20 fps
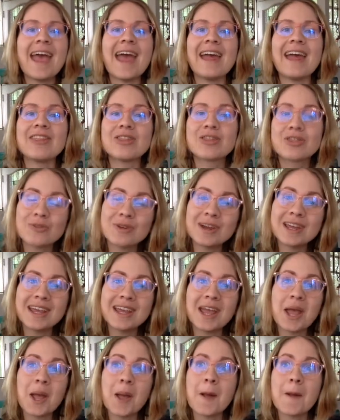And
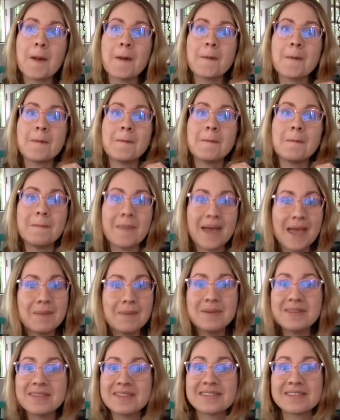three,
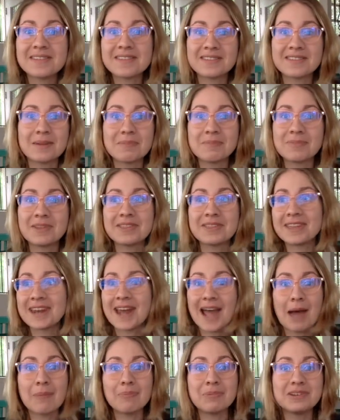maybe this is something that
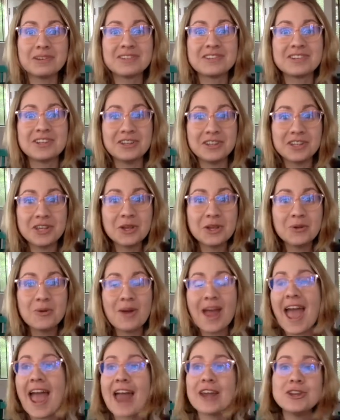happens to you
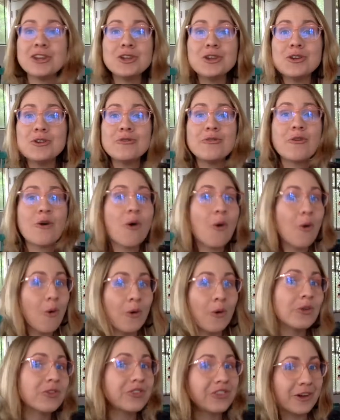and you've
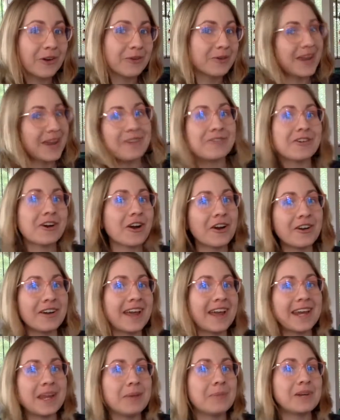also never heard
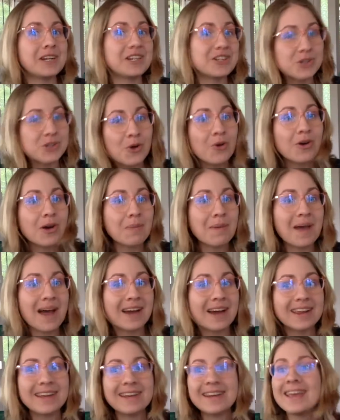anybody talk
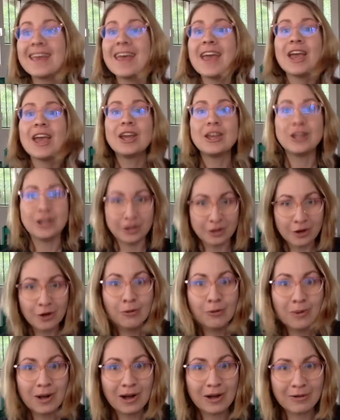about it.
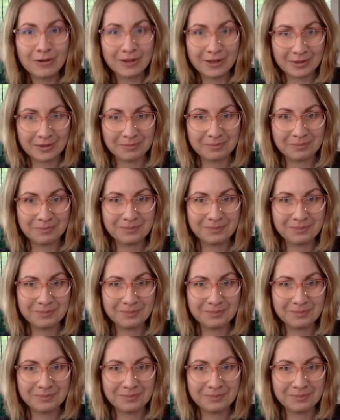You're welcome.